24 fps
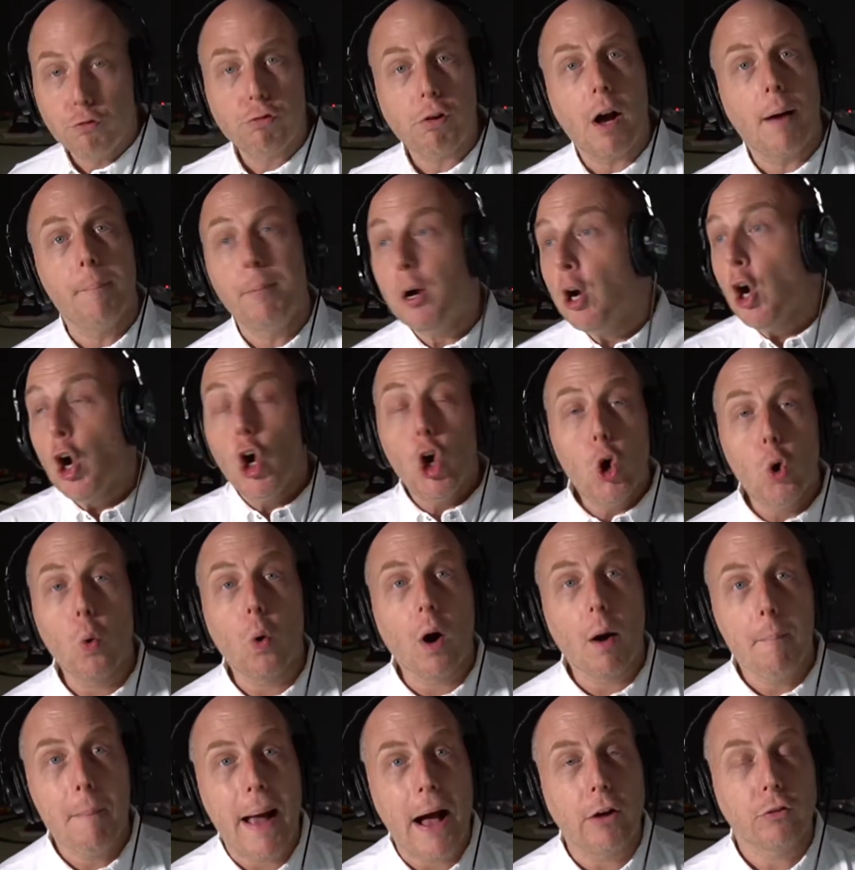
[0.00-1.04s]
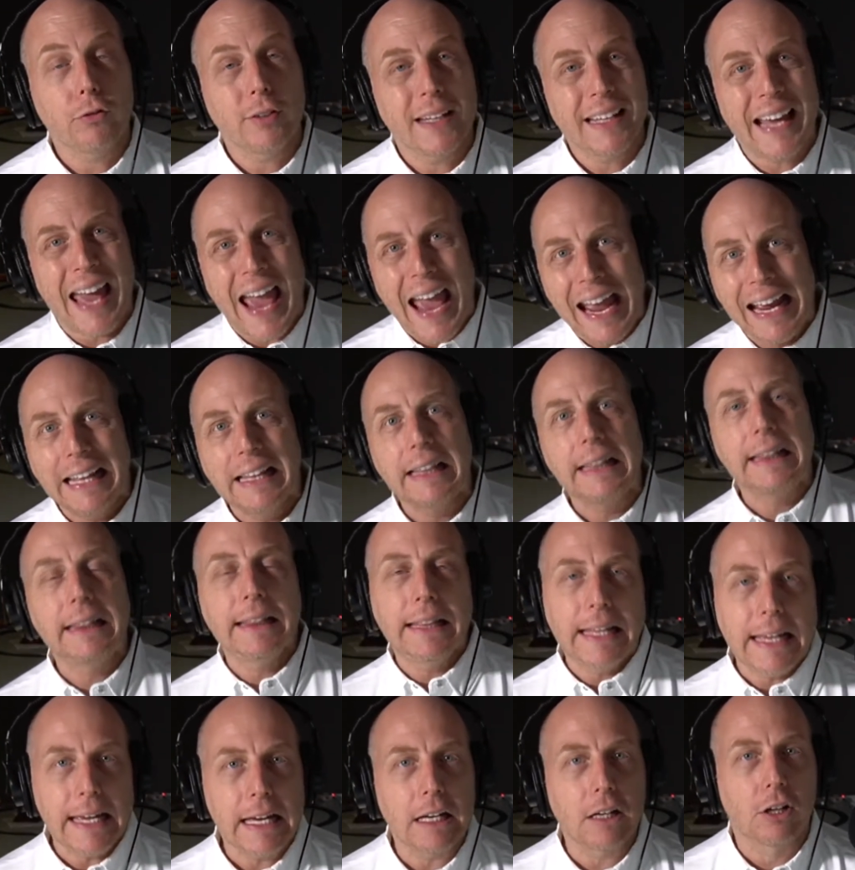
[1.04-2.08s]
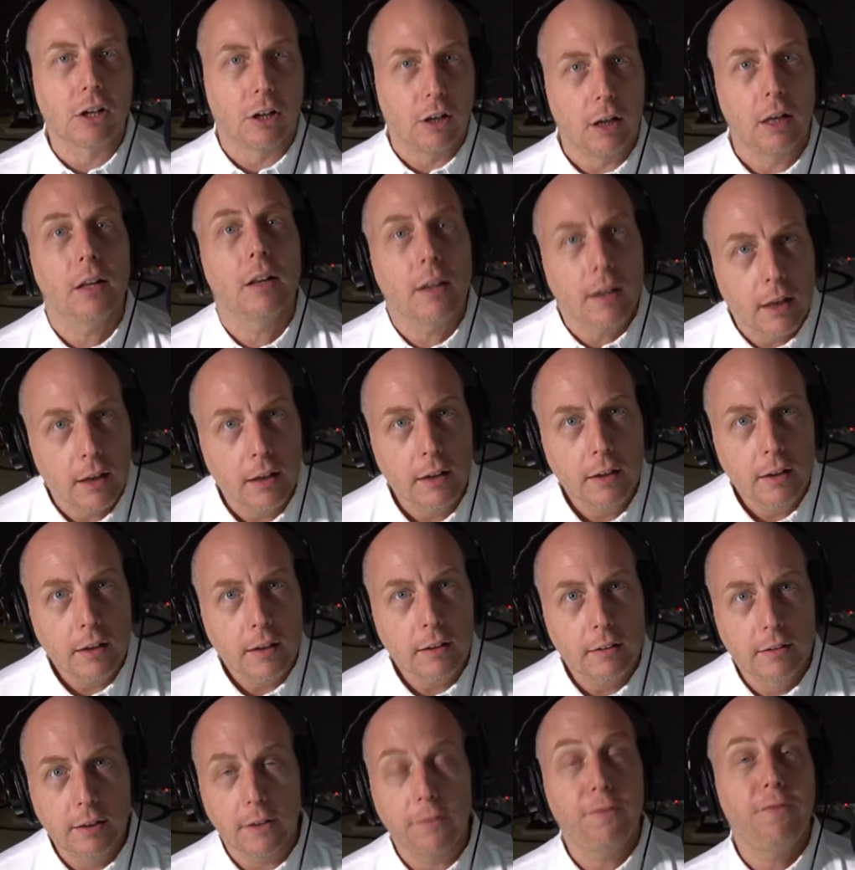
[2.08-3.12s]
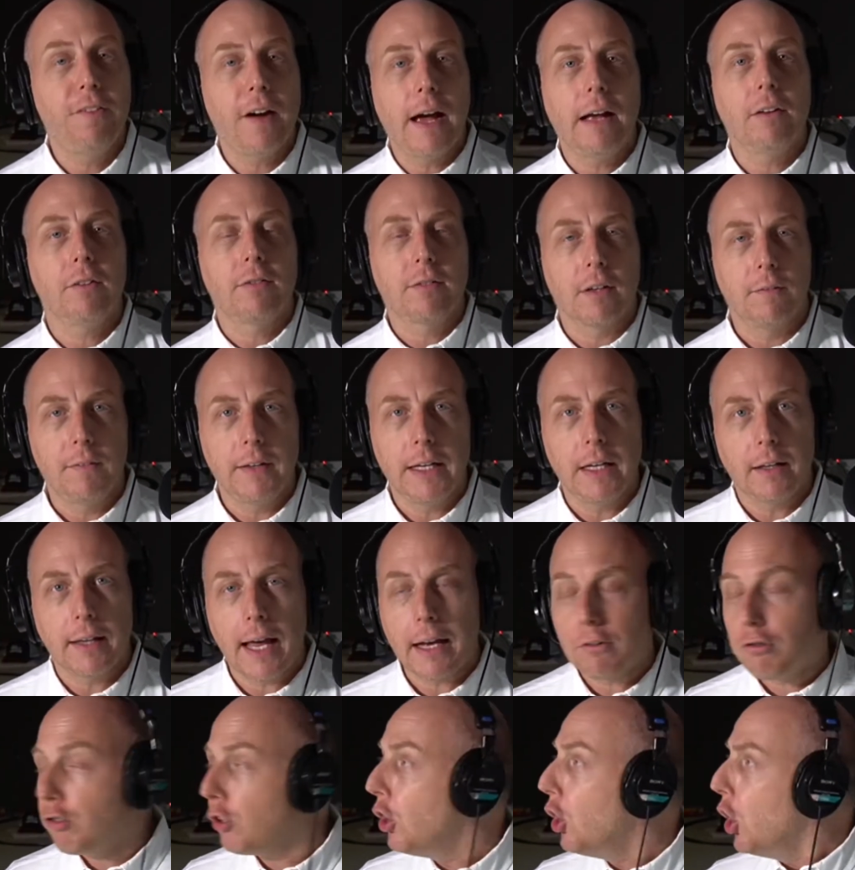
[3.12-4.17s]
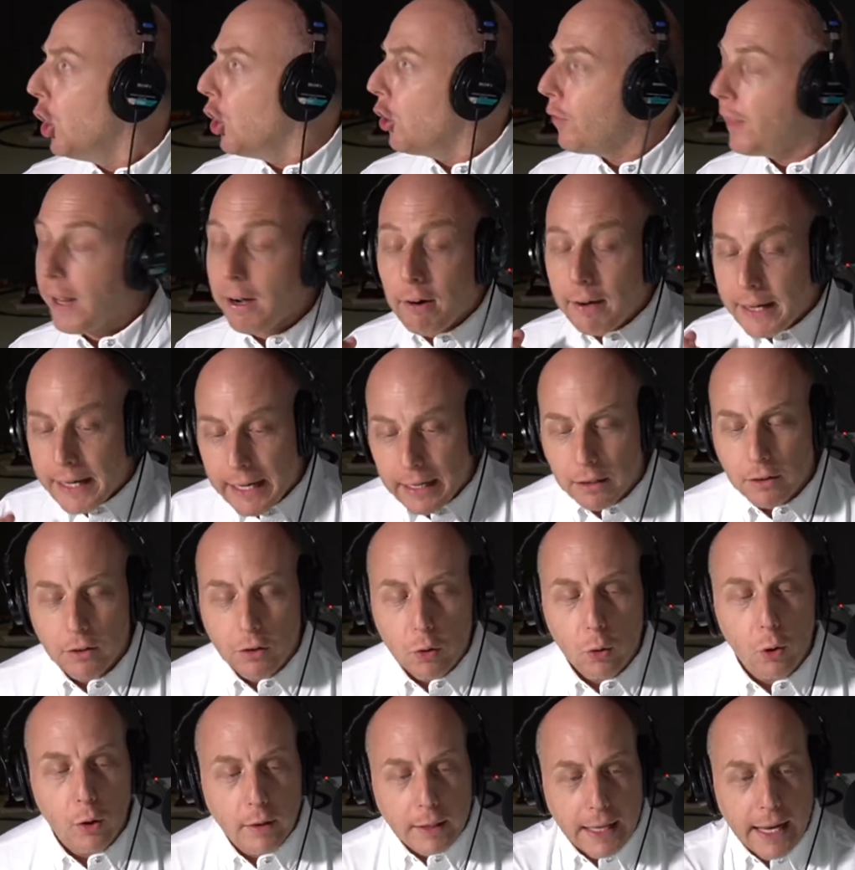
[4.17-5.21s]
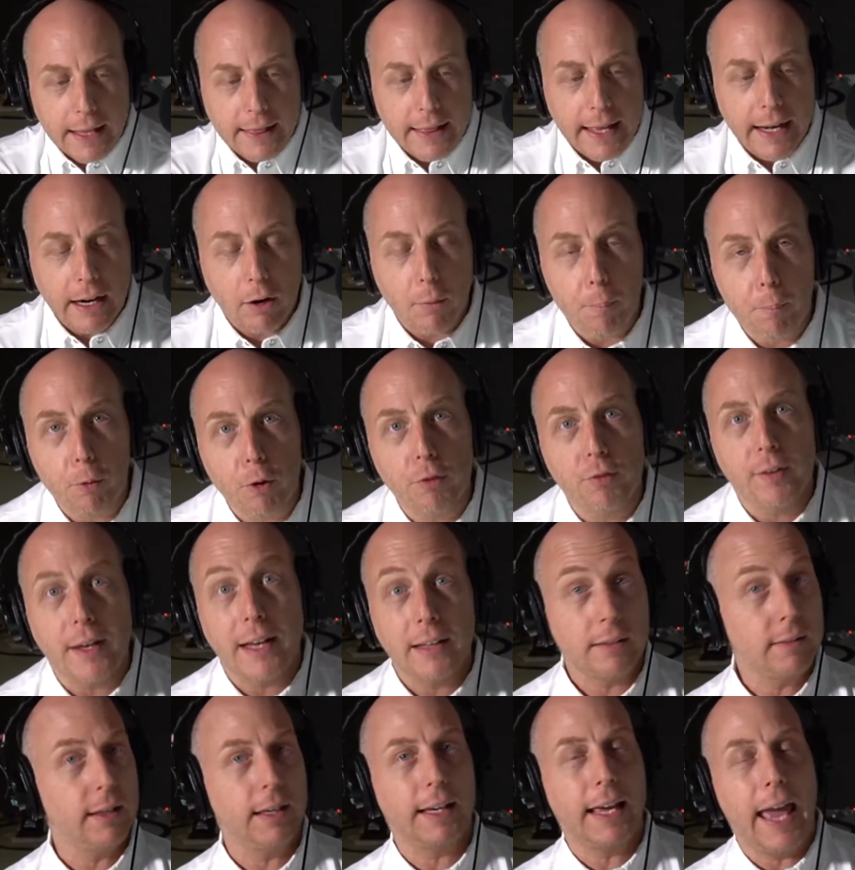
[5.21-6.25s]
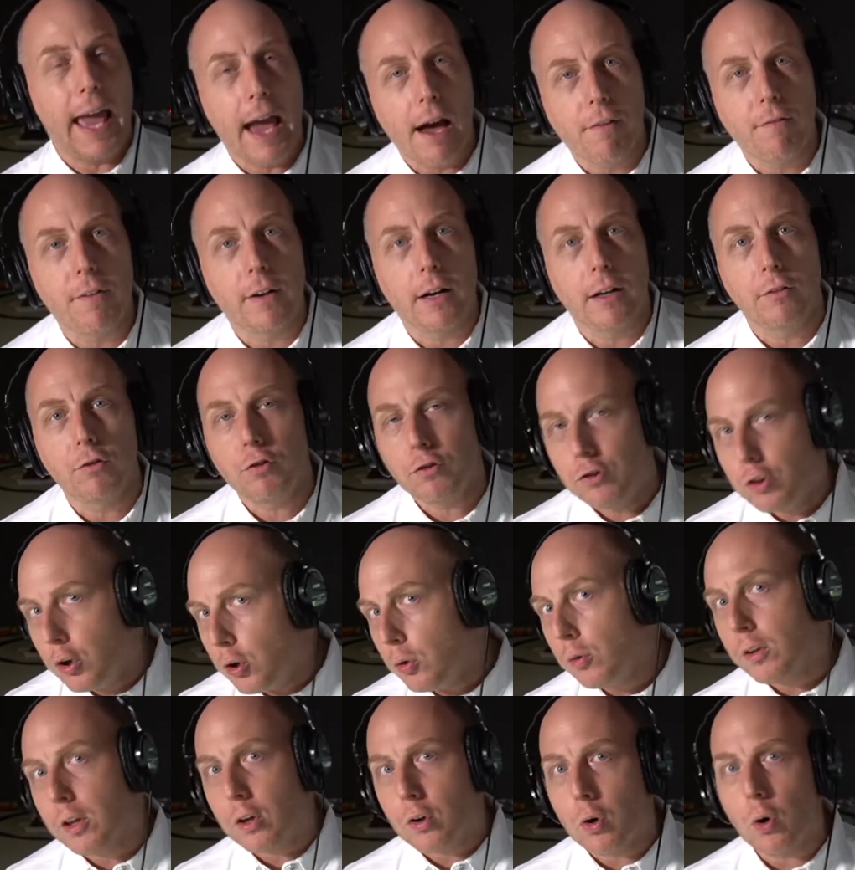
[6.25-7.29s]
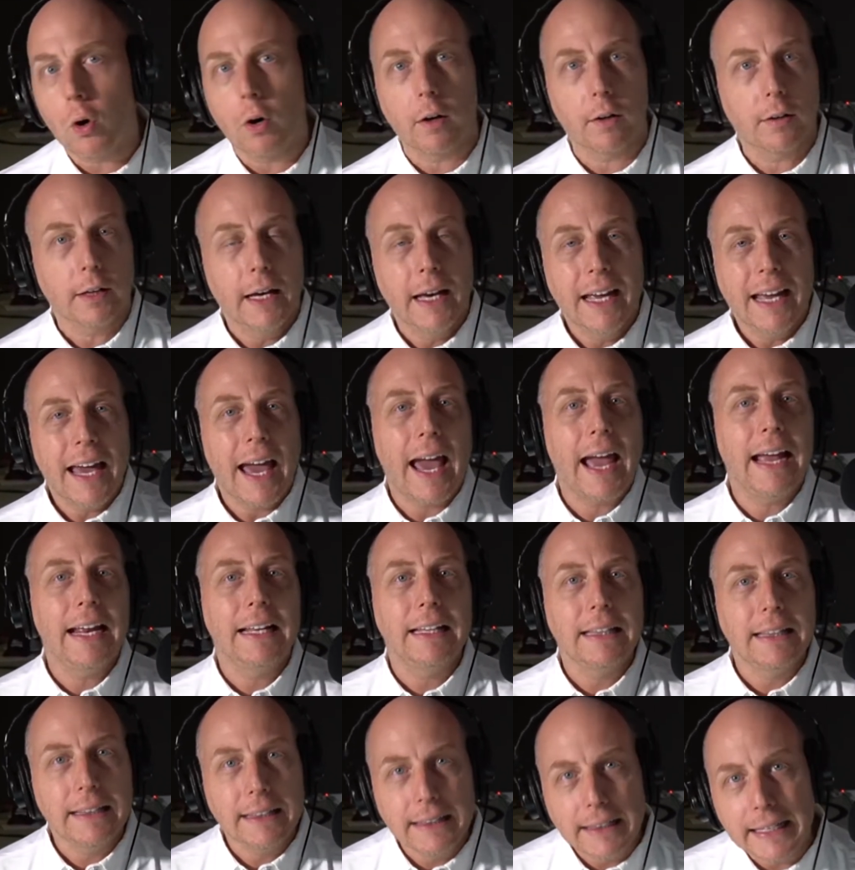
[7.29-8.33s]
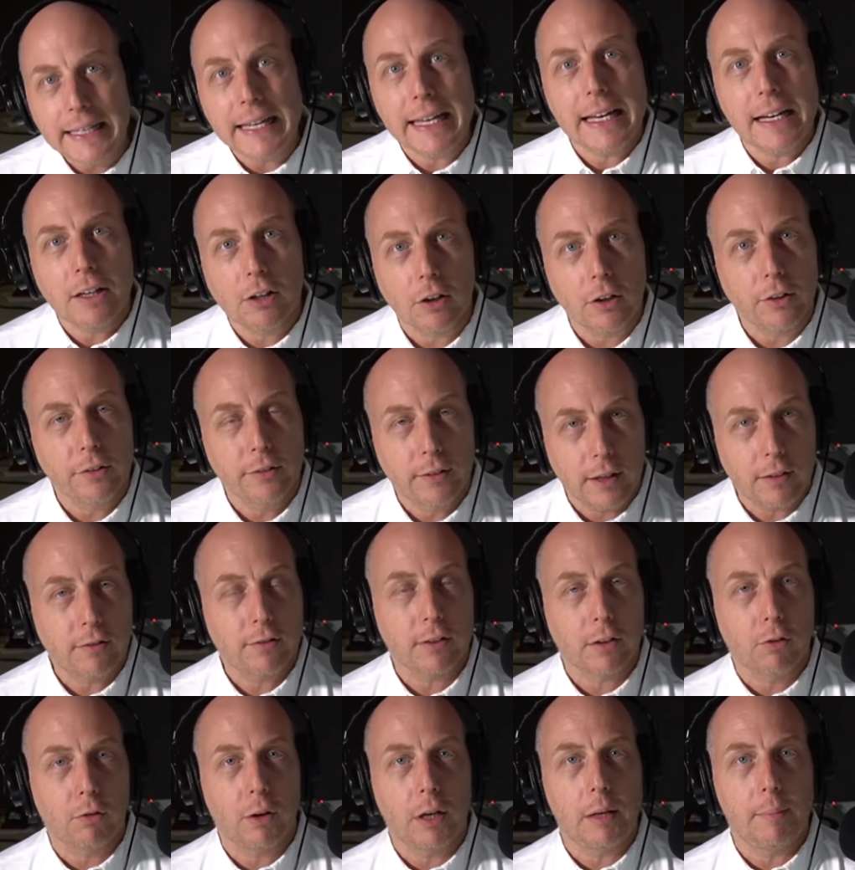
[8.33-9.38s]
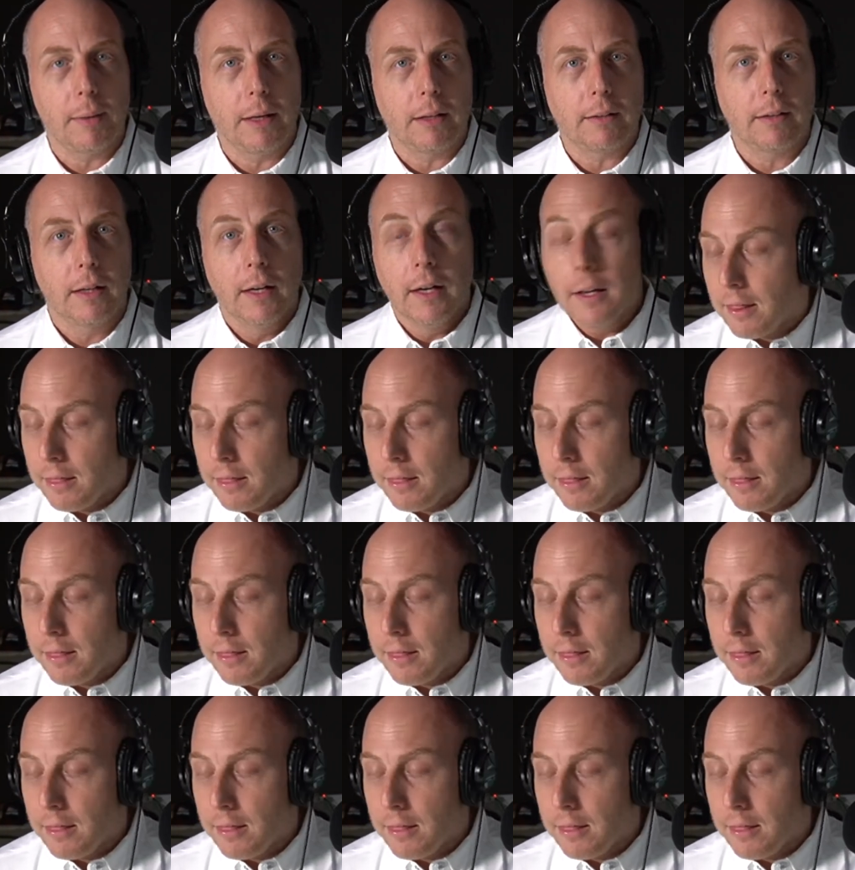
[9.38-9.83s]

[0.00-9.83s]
Trump, who are mounting a legal defense of the election, they're in court and they are presenting evidence to the court, a legal disagreement.